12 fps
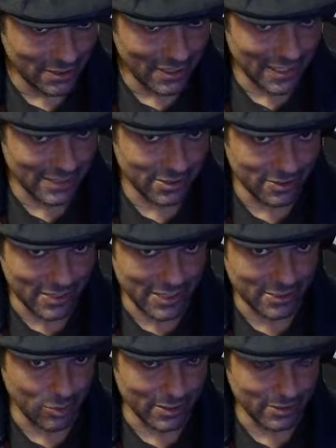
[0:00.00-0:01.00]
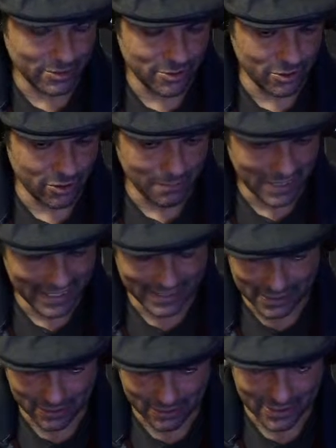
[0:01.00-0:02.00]
LED, so that's what you saw
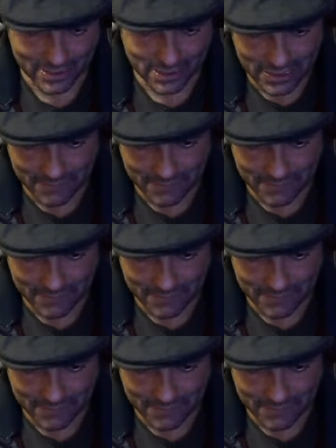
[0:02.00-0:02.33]
blinking, right?